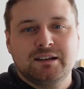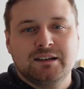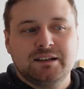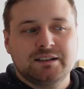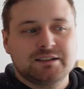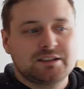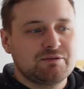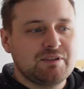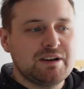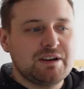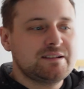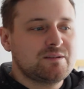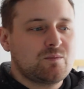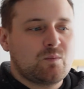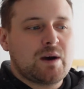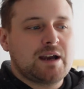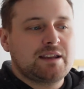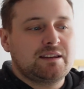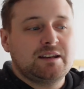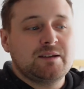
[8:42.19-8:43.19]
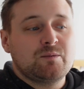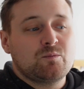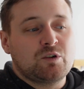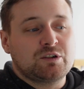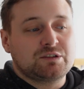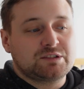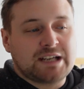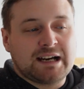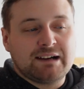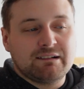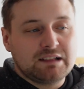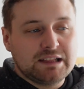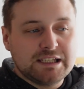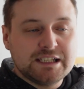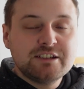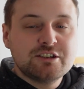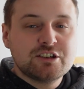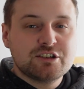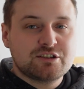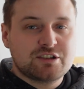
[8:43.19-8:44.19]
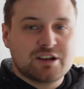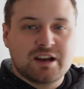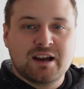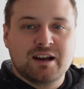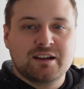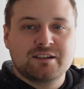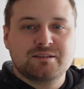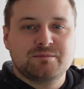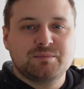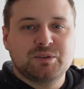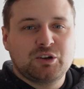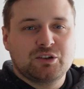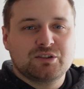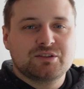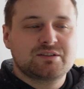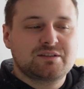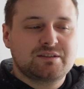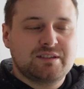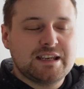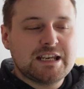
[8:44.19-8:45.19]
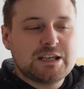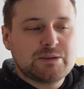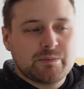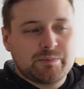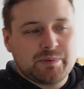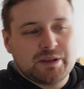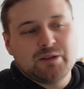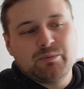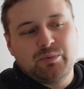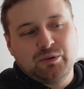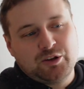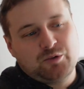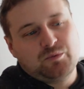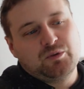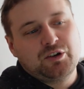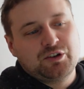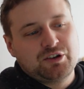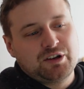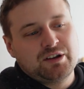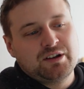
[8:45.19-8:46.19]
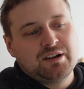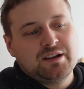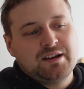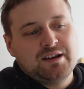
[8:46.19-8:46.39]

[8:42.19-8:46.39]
It's the reason why they didn't want Dalglish in charge, because these were people that were going